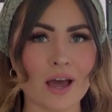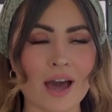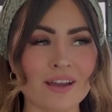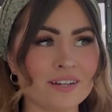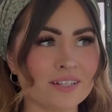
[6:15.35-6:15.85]

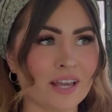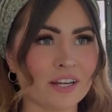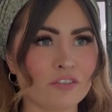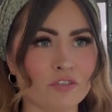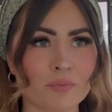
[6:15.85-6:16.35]
I
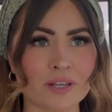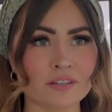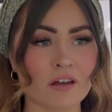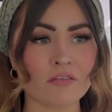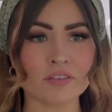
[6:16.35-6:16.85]
decided for
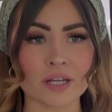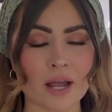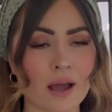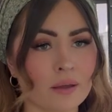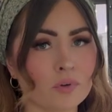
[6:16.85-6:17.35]
myself
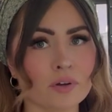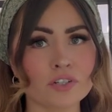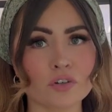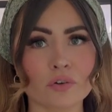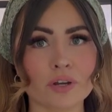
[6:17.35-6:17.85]
that I'm
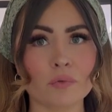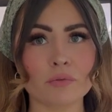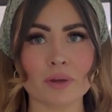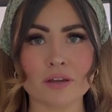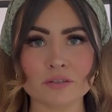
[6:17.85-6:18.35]
going to agree
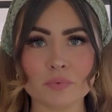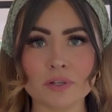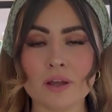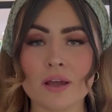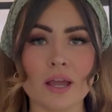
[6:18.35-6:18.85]
with my husband,